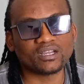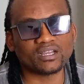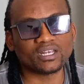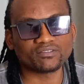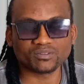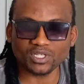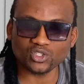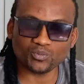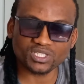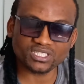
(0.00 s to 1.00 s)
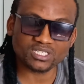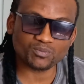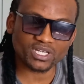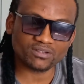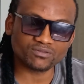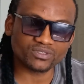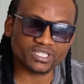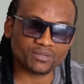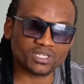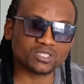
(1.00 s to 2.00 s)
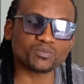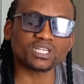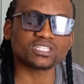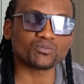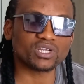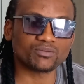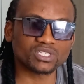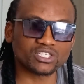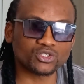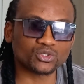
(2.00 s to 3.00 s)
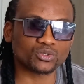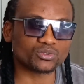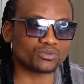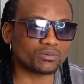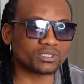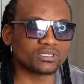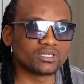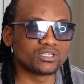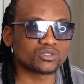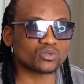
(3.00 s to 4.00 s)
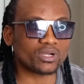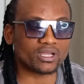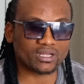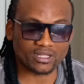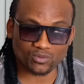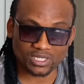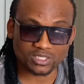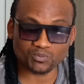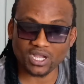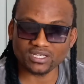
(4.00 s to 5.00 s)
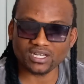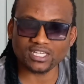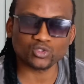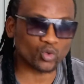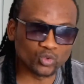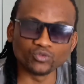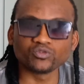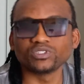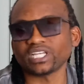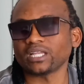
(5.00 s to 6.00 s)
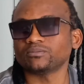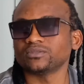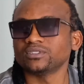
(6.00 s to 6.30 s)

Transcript: I left my job in Tigispana full time. I Tigispana somewhere come Centurion. So I got to Tigispana. I school in full time.